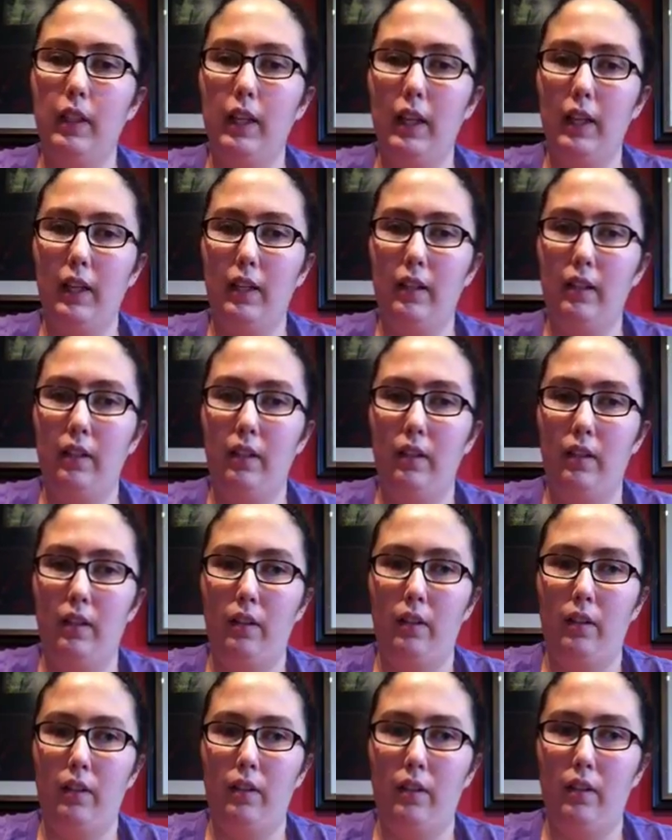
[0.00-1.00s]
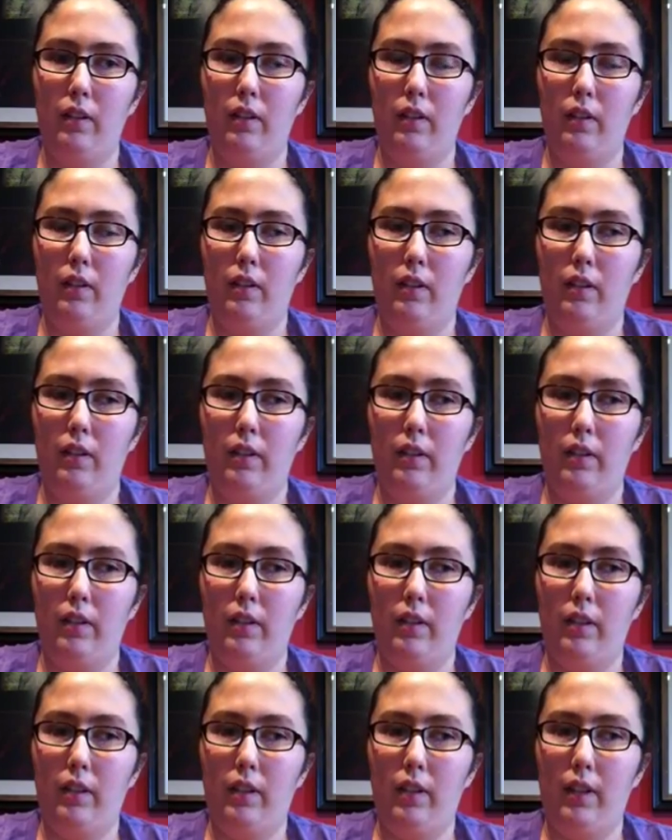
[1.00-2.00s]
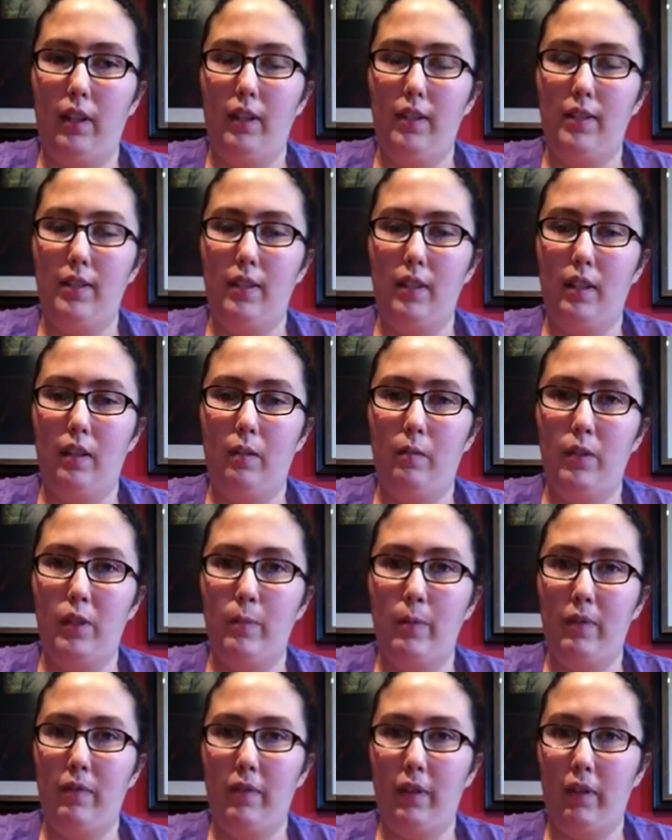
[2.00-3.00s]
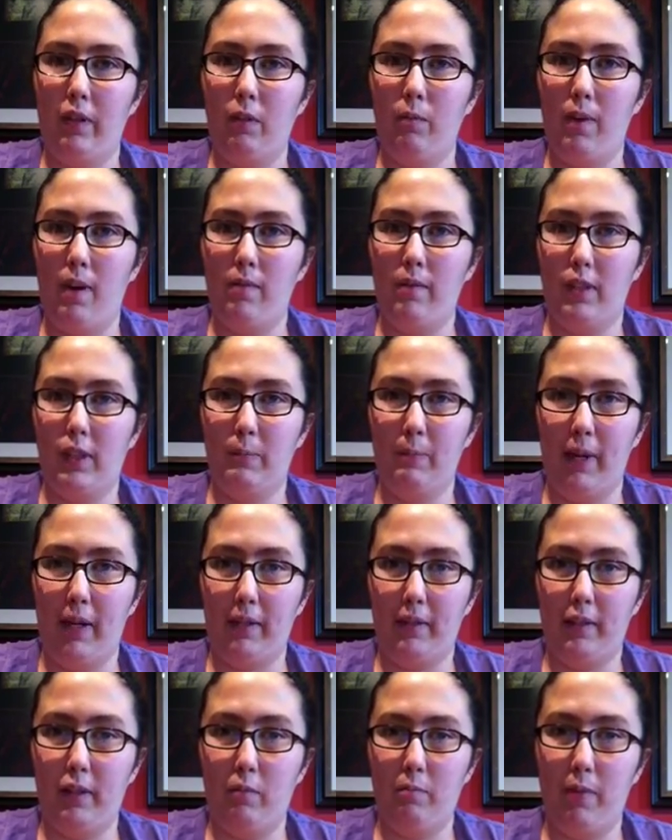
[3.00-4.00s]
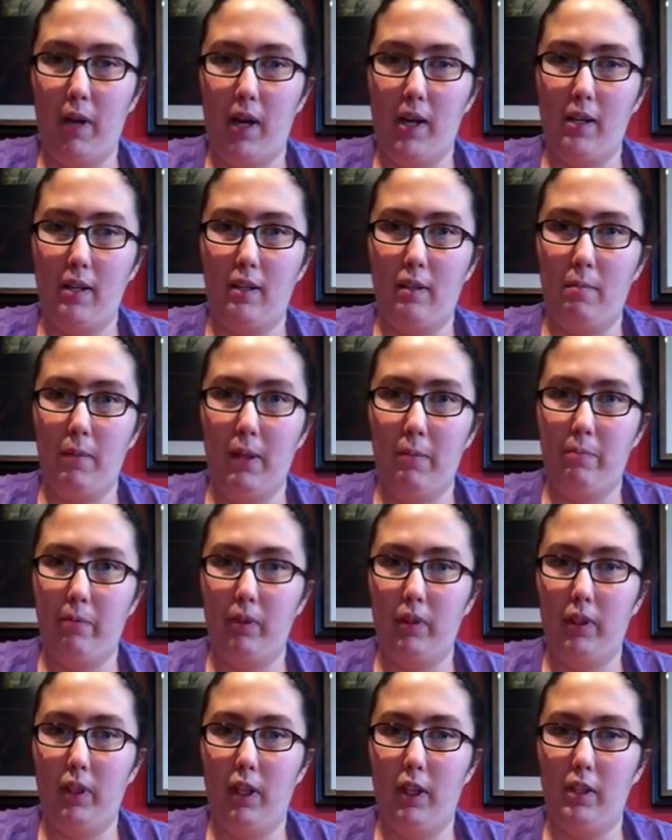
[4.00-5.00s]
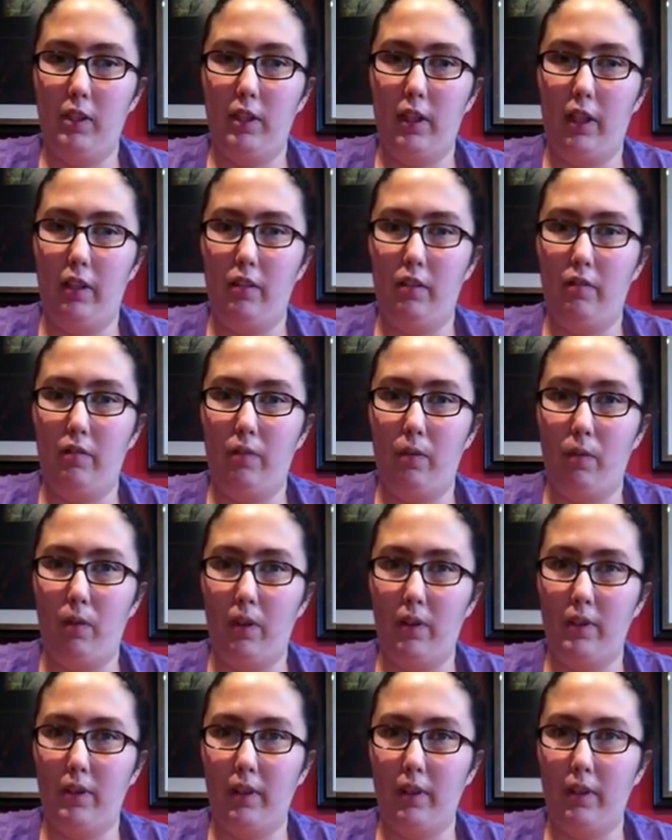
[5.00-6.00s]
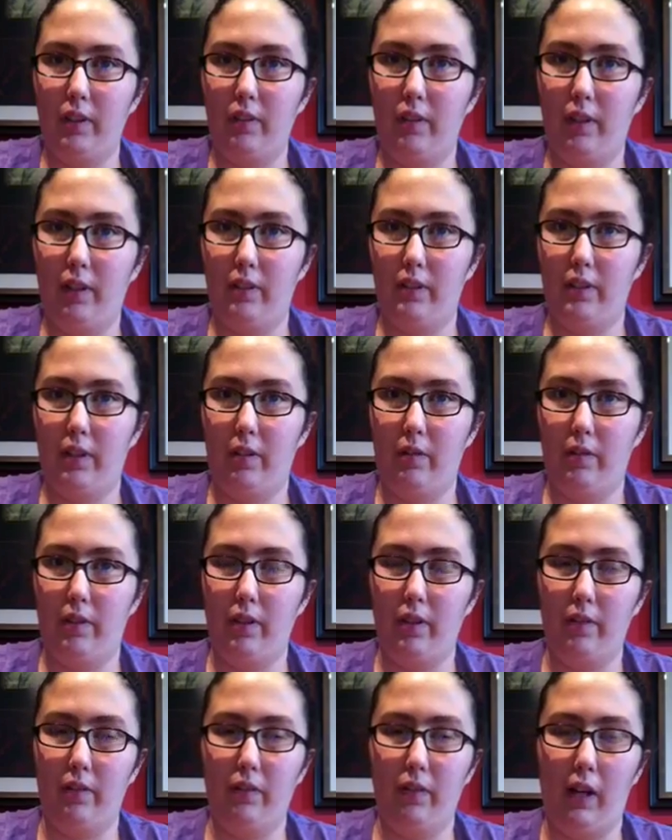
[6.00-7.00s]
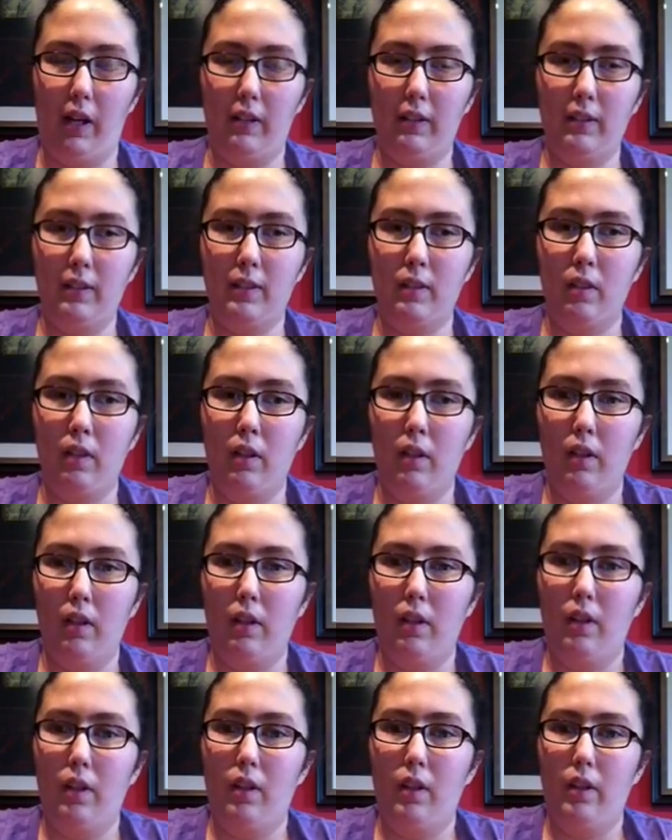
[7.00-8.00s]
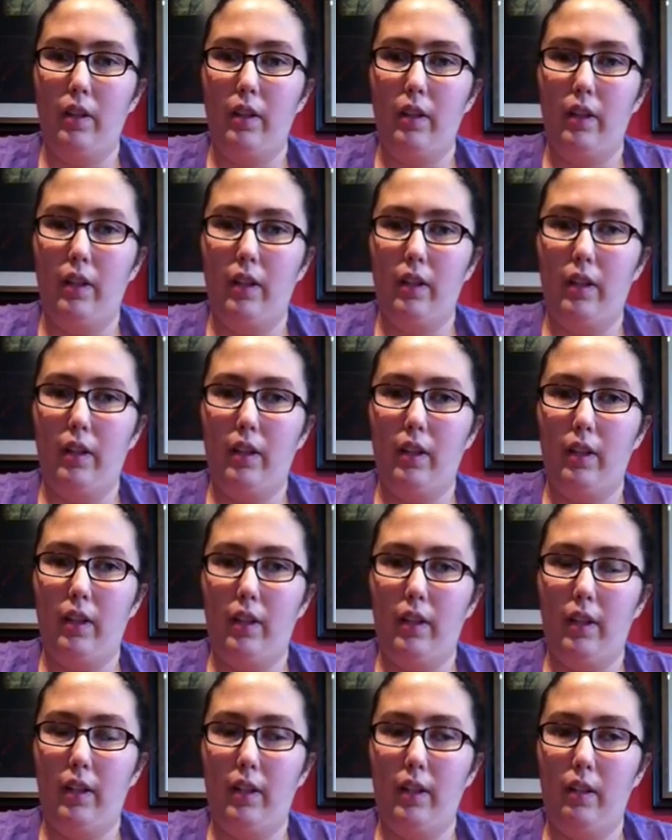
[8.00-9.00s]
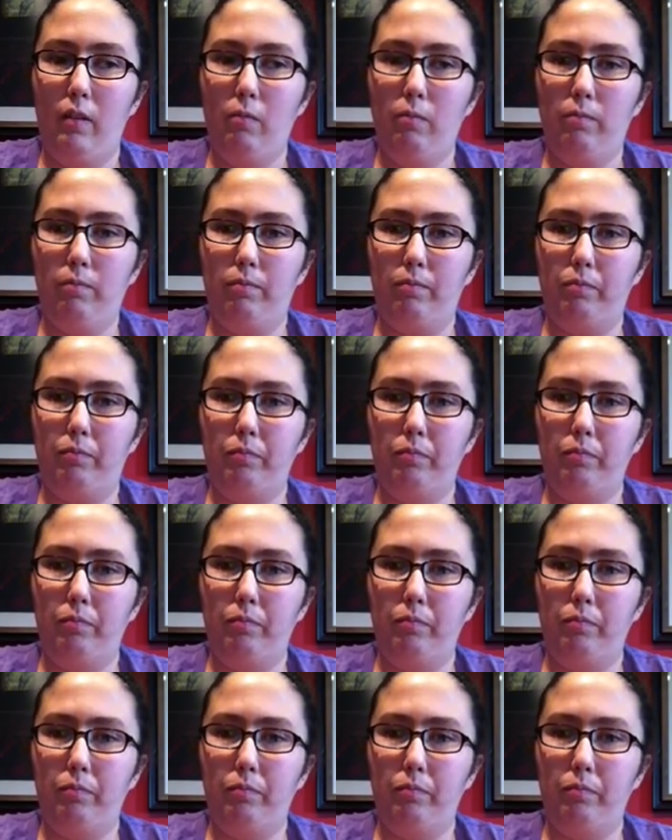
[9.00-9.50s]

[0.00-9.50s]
And he seems to be very well respected by the people in the Enchanted Forest, including Snow and her friends. He